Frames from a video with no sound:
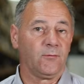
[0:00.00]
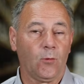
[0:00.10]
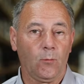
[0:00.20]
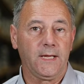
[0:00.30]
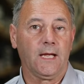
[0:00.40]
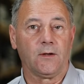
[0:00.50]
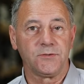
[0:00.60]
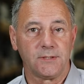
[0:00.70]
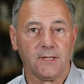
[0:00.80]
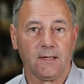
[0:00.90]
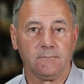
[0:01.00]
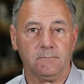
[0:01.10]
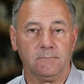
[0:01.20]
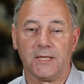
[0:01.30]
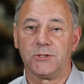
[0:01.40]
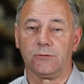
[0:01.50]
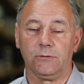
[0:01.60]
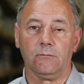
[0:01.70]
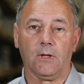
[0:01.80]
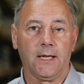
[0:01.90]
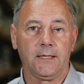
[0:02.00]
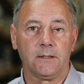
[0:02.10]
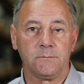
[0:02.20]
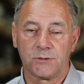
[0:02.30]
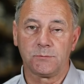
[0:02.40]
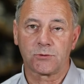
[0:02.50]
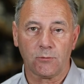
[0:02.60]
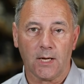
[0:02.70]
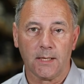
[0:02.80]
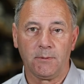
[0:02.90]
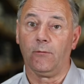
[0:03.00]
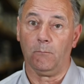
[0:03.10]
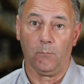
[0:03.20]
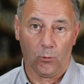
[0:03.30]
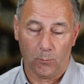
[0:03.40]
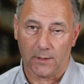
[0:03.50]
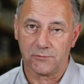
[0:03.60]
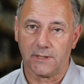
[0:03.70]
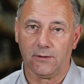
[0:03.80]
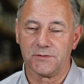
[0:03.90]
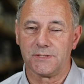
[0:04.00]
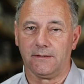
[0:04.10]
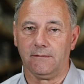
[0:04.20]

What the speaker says: before we get onto that, make sure you like and subscribe for more battery content.